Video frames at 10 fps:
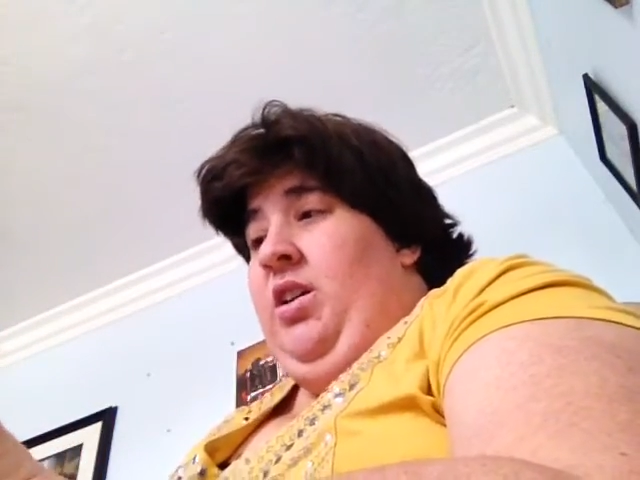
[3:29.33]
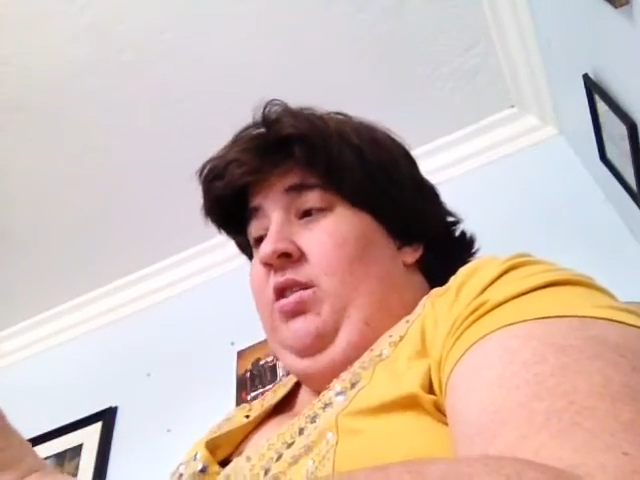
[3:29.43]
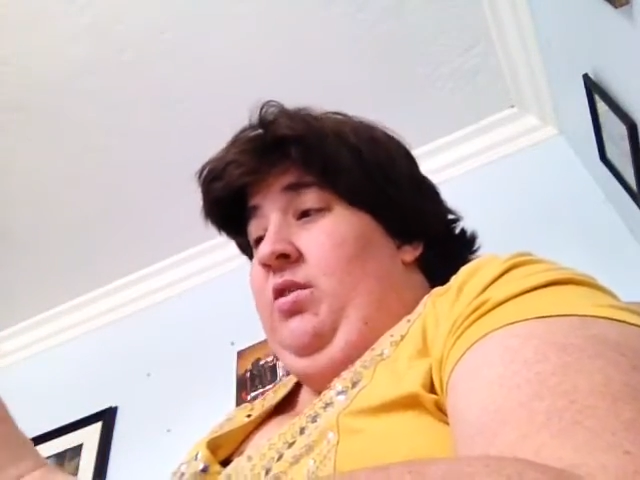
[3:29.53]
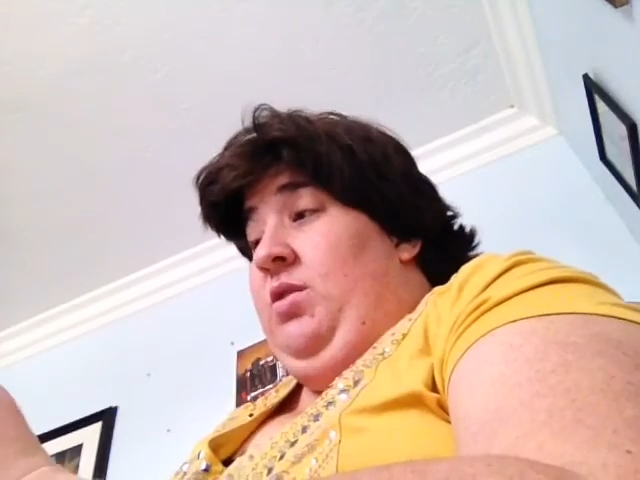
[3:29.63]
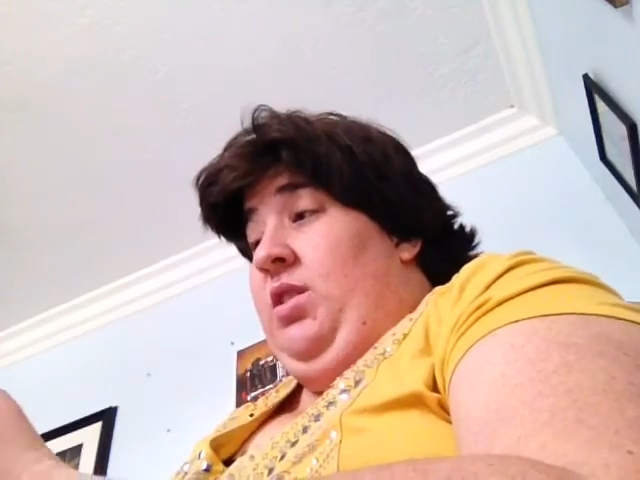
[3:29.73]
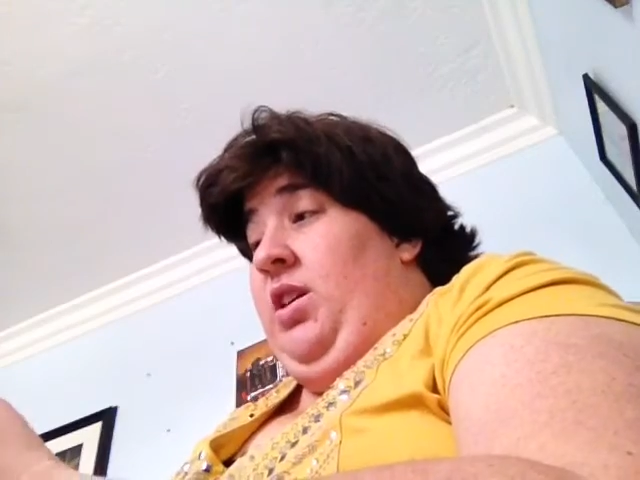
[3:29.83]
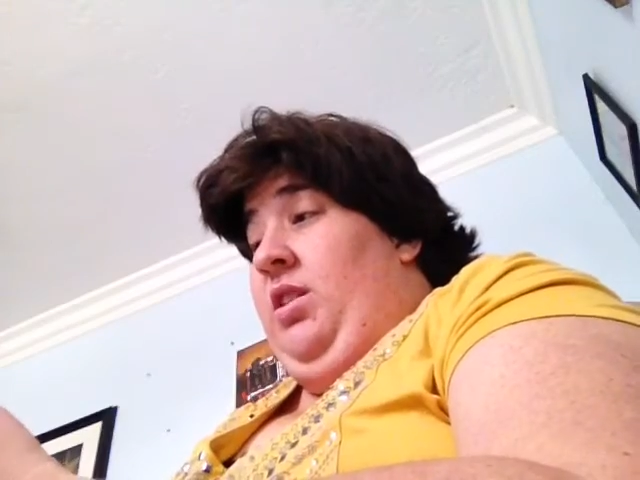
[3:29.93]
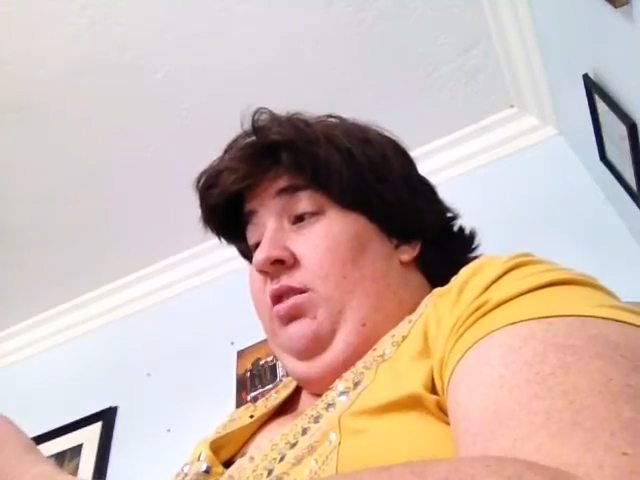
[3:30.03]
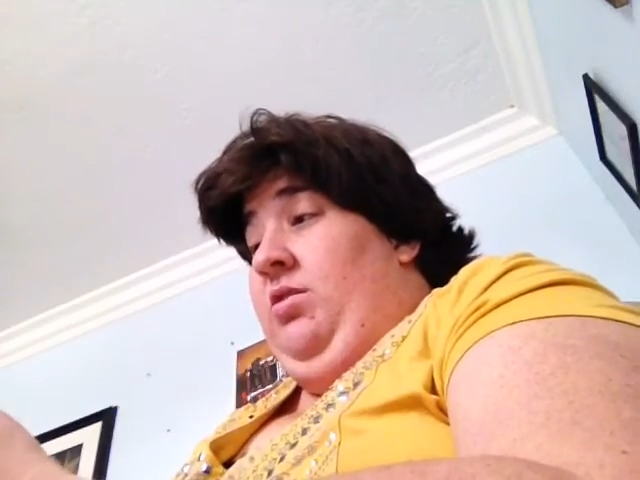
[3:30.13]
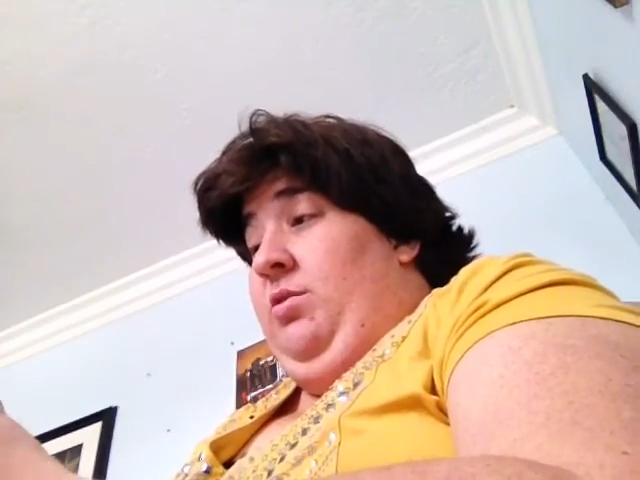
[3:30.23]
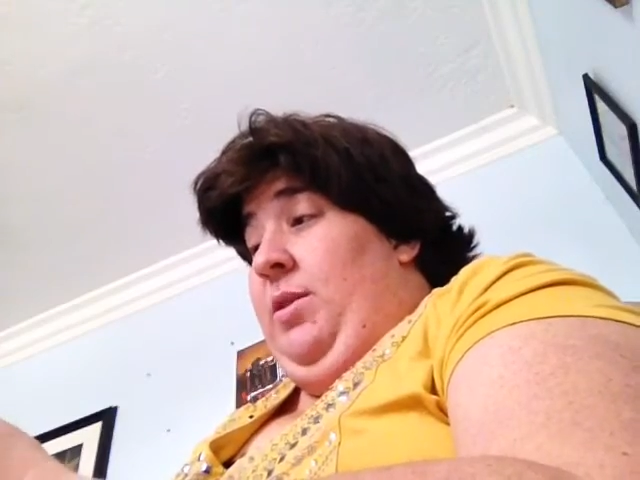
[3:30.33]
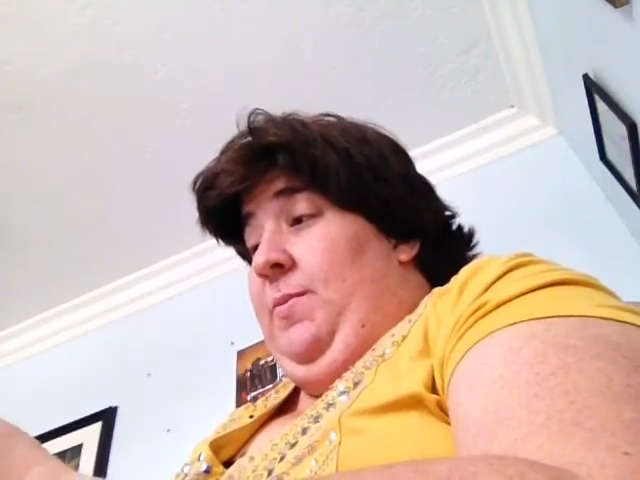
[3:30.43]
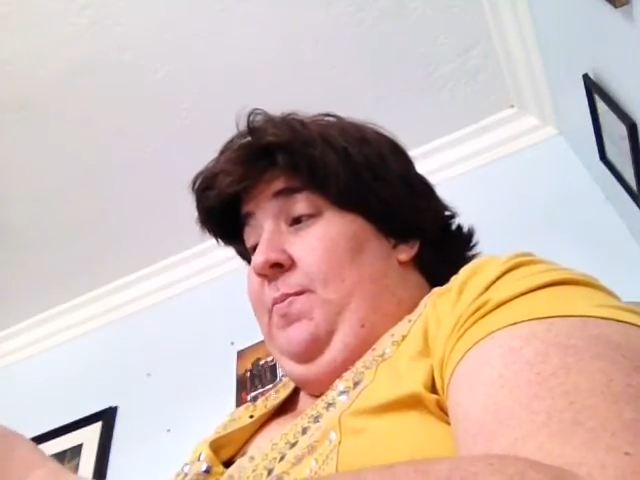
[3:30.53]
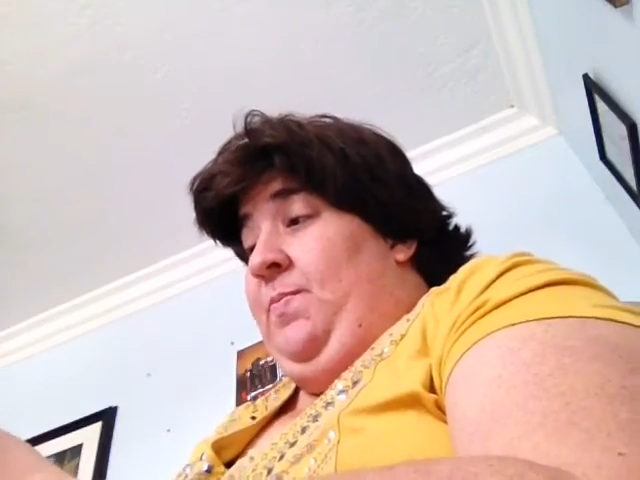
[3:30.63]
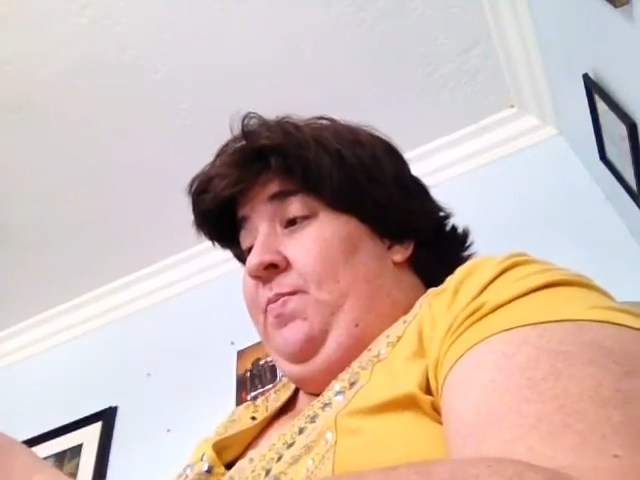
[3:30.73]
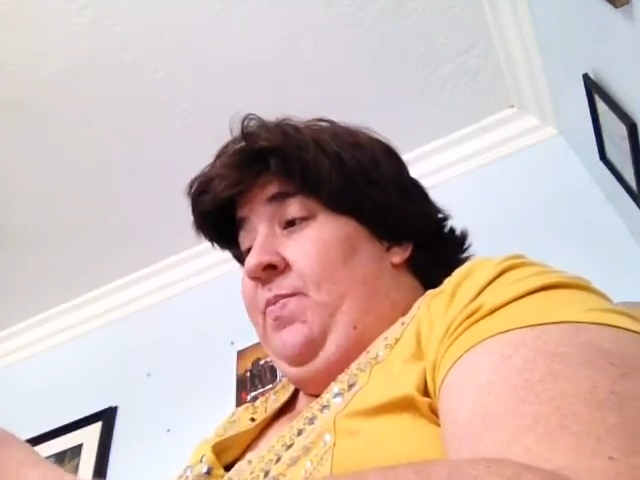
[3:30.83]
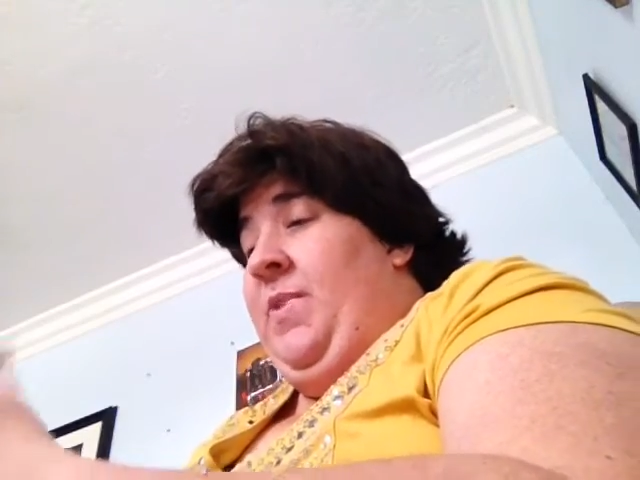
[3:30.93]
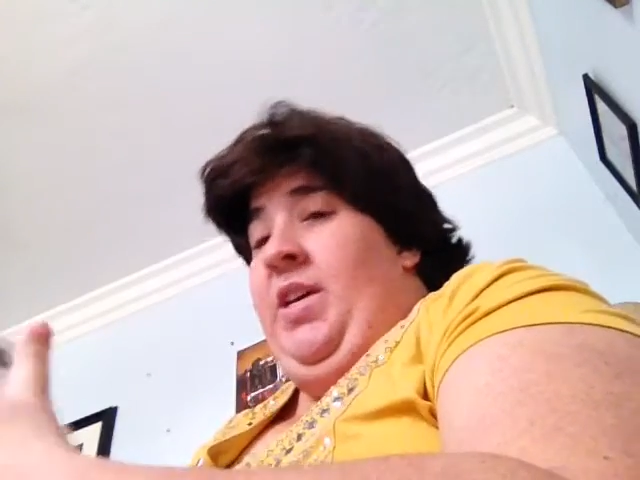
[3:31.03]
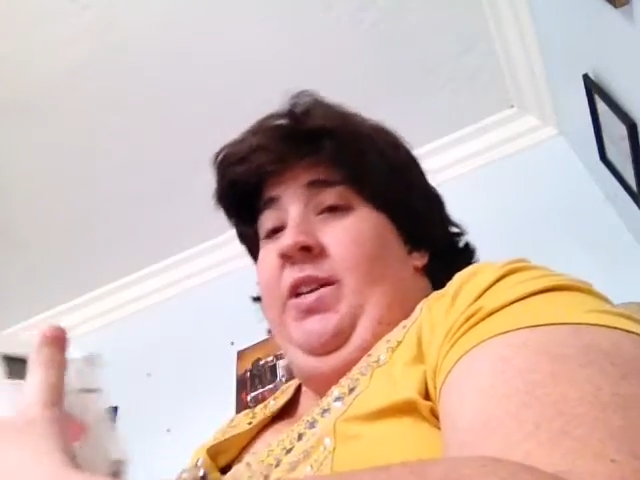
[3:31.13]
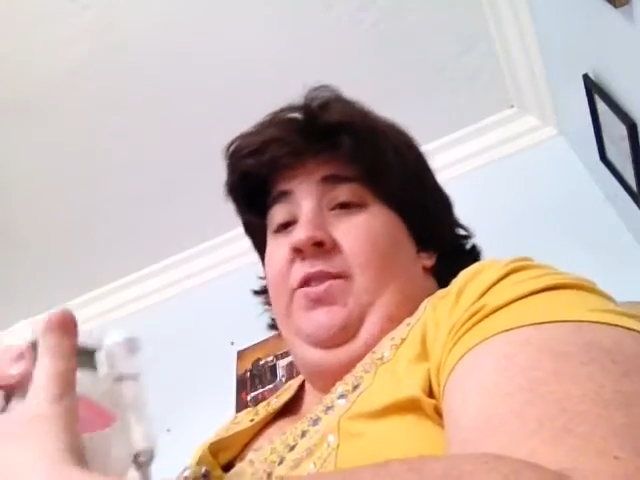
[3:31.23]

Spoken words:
So tonight I'll do it. And